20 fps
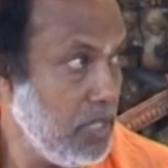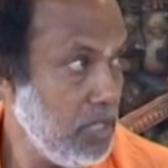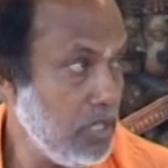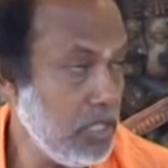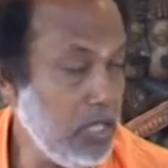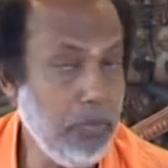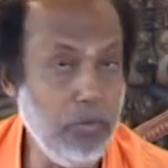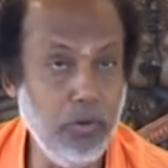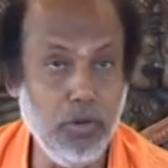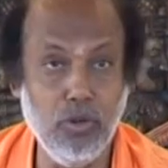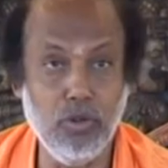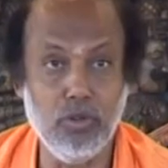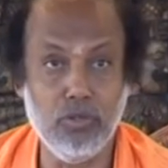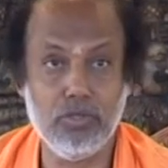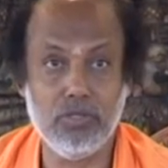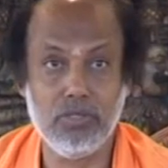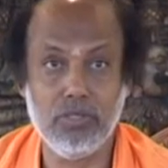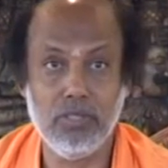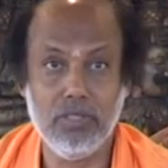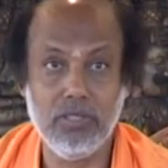
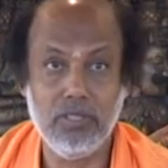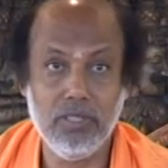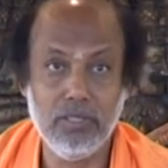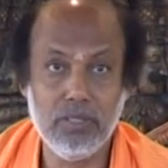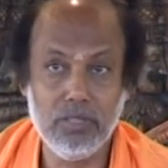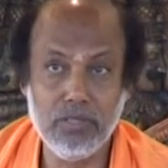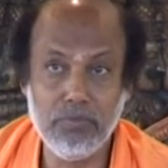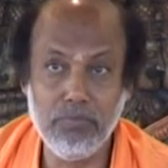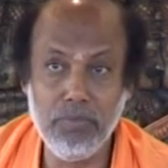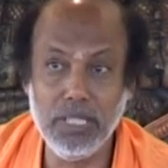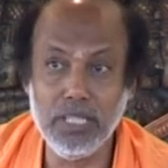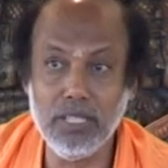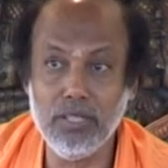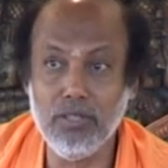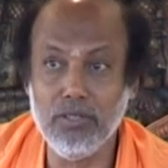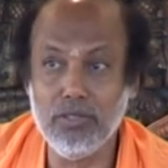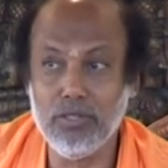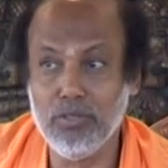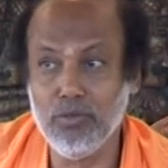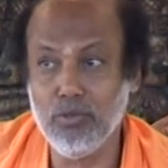Suppose, being
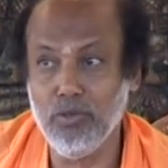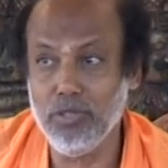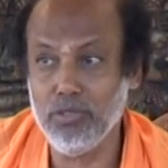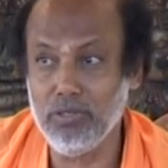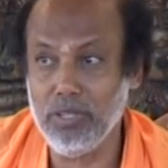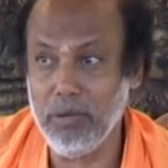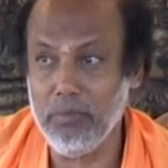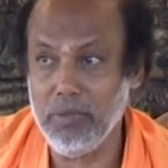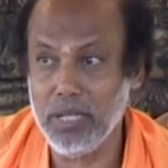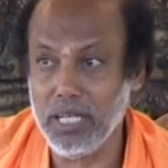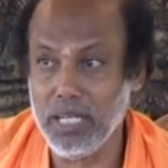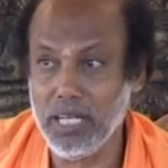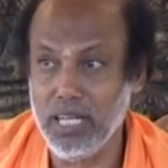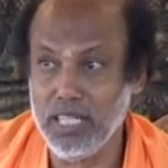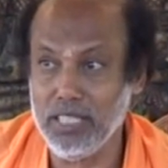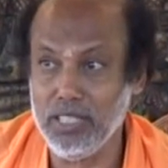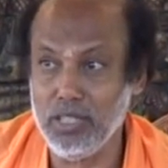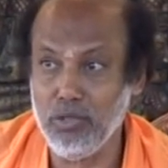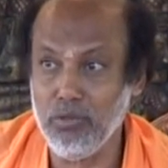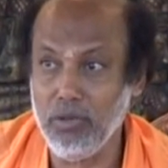going to America
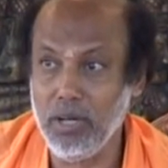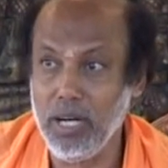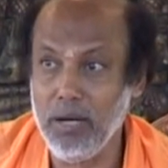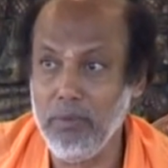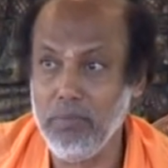as you are,